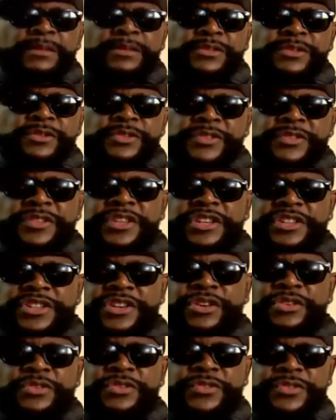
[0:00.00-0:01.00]
You see
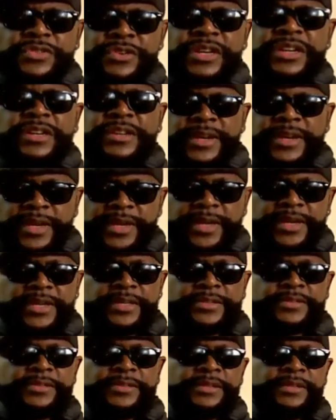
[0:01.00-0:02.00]
your crooked
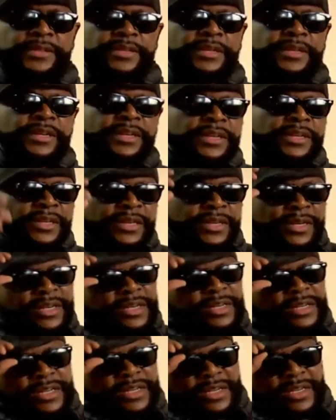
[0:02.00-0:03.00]
ass
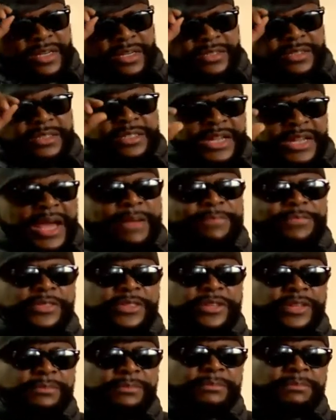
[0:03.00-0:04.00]

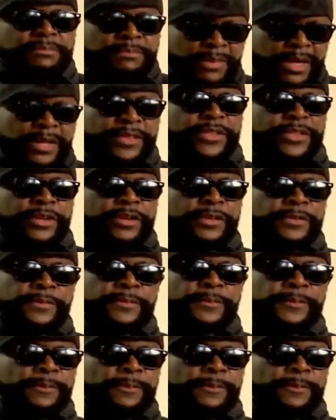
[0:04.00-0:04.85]
adopted mother